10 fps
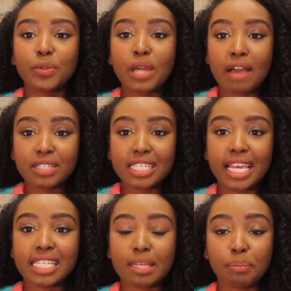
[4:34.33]
you have to
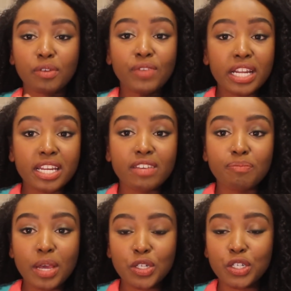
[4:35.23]
take some
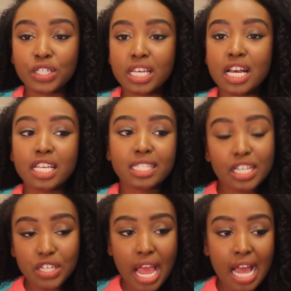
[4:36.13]
preventative measures,
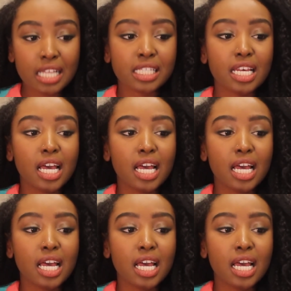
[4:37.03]
such as